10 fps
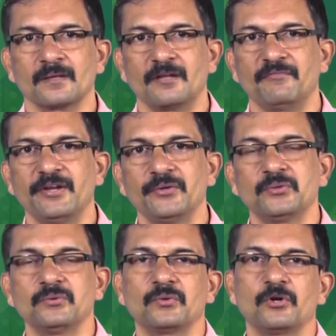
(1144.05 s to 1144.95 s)
And when
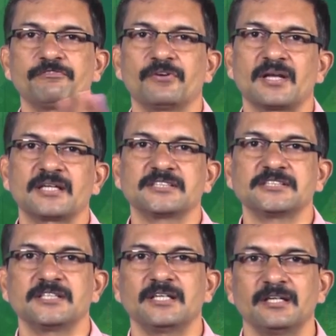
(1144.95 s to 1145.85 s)
you go for
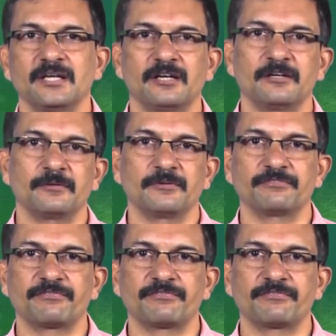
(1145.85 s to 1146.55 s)
RCC